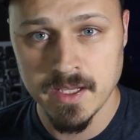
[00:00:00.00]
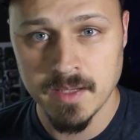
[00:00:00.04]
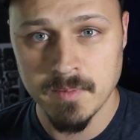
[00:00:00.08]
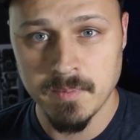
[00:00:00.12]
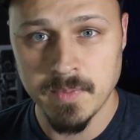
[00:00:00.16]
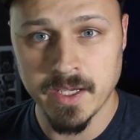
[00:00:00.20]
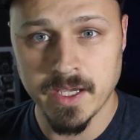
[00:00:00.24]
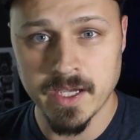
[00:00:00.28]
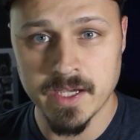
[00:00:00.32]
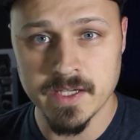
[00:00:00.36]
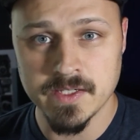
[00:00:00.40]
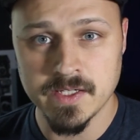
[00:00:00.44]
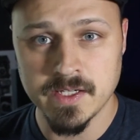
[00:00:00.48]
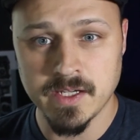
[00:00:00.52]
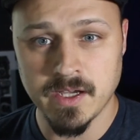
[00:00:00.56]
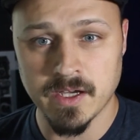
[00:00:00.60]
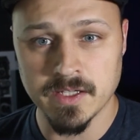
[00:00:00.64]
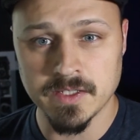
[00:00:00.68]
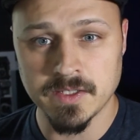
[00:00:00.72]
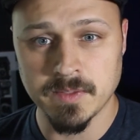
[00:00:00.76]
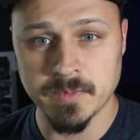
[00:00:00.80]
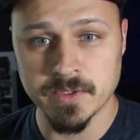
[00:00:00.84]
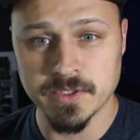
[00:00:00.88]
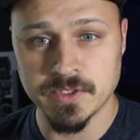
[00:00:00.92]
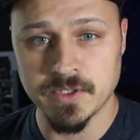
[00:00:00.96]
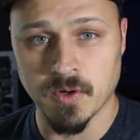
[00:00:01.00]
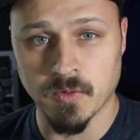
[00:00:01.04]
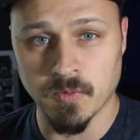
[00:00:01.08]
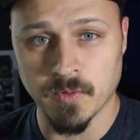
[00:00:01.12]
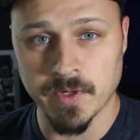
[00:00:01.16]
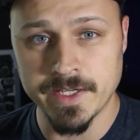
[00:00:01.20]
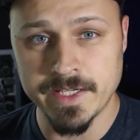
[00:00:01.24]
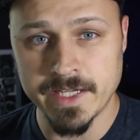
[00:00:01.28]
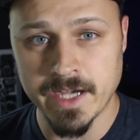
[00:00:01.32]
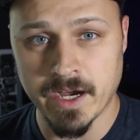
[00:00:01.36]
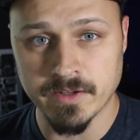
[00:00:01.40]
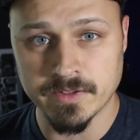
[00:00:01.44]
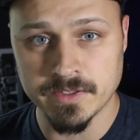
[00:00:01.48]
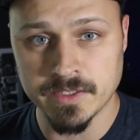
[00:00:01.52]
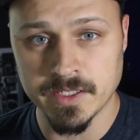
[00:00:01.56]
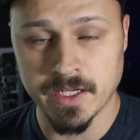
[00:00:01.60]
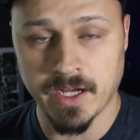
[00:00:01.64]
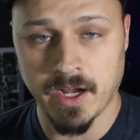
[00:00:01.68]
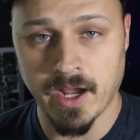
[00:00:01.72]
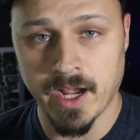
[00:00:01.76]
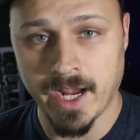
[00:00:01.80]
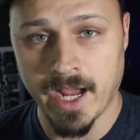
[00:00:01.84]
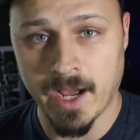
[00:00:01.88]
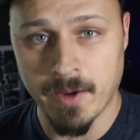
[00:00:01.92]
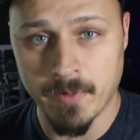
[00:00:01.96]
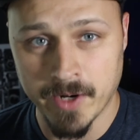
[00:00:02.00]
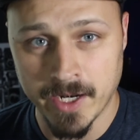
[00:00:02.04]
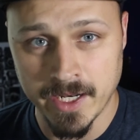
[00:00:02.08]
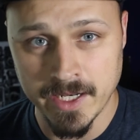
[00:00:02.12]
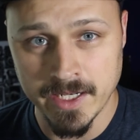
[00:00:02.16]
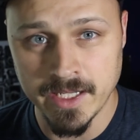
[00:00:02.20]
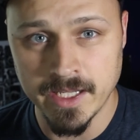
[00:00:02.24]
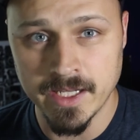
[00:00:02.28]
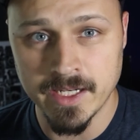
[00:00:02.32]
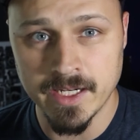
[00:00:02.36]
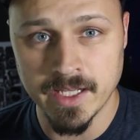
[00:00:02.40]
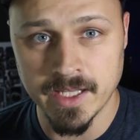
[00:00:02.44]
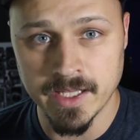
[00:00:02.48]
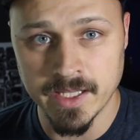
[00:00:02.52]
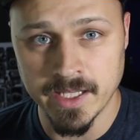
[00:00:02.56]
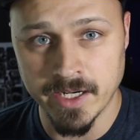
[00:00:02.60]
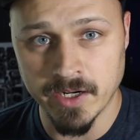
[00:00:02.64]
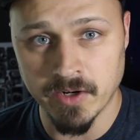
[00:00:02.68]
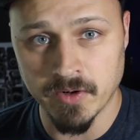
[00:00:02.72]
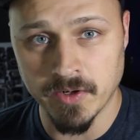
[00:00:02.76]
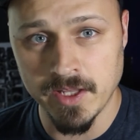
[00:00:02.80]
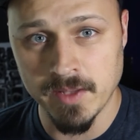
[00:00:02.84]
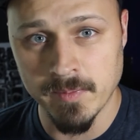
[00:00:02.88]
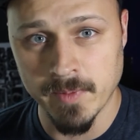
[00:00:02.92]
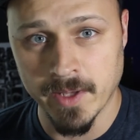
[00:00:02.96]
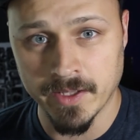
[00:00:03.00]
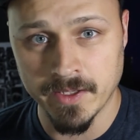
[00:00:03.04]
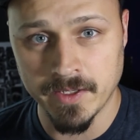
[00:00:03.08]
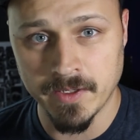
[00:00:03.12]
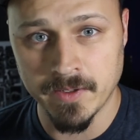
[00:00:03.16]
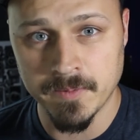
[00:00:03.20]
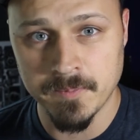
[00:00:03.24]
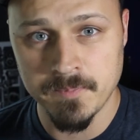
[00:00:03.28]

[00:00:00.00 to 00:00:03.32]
because customers don't reach out because like, I got what I need, and they don't email you.